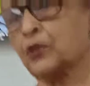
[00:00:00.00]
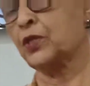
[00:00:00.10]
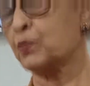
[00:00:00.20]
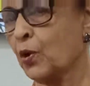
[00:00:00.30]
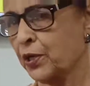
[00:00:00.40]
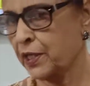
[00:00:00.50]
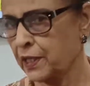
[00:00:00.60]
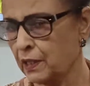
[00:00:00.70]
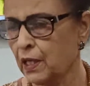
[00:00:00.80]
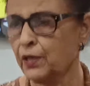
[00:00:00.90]

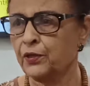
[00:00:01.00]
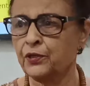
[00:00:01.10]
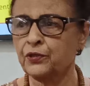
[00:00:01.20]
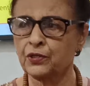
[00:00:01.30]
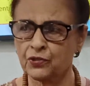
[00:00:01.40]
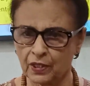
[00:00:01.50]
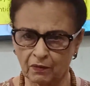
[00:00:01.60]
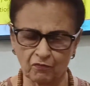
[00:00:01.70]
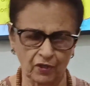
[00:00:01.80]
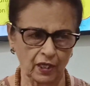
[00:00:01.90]
responding in the
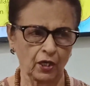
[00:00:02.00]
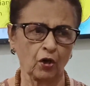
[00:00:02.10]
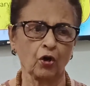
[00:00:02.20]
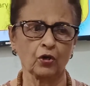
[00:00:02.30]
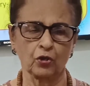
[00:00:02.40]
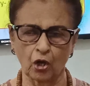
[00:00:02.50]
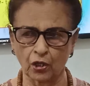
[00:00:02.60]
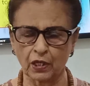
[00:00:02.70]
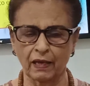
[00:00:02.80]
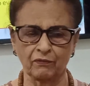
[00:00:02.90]
same way or
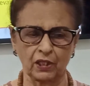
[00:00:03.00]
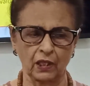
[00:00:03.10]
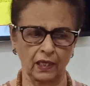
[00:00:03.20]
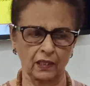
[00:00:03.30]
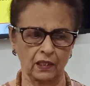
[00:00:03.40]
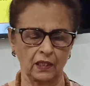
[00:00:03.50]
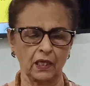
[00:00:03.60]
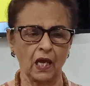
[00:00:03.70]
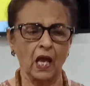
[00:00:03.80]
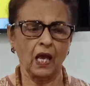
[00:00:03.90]
not having any
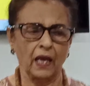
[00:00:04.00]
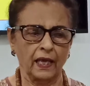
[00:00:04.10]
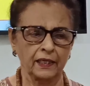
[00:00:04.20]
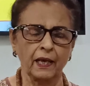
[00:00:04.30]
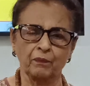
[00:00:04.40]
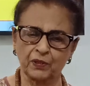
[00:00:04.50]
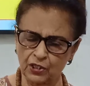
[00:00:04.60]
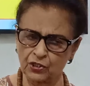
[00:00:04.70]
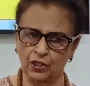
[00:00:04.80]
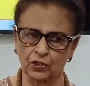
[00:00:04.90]
any
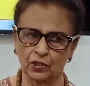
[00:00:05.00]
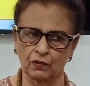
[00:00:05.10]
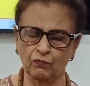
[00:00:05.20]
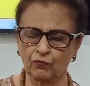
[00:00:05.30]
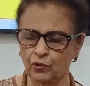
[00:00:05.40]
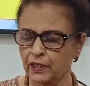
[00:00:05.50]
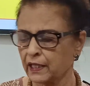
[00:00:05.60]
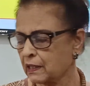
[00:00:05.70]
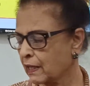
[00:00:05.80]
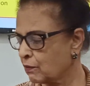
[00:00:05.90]
appreciation for their
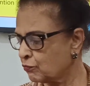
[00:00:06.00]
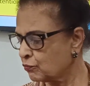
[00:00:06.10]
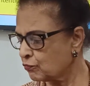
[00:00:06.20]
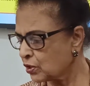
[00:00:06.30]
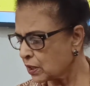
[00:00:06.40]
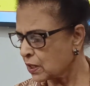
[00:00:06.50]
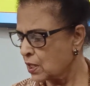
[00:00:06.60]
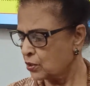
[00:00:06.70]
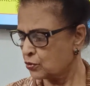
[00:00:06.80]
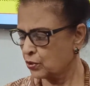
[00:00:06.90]
kind of work.
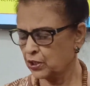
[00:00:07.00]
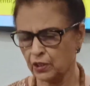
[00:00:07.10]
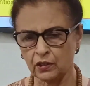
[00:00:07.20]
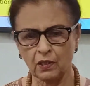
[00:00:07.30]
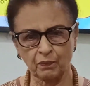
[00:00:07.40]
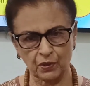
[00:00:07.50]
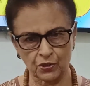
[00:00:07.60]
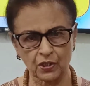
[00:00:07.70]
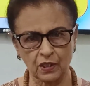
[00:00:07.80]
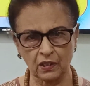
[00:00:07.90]
So here the
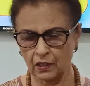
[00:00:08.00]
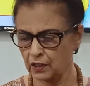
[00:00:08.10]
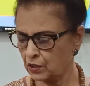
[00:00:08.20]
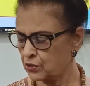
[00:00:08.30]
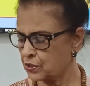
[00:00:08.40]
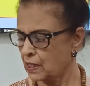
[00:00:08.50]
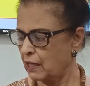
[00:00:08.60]
person is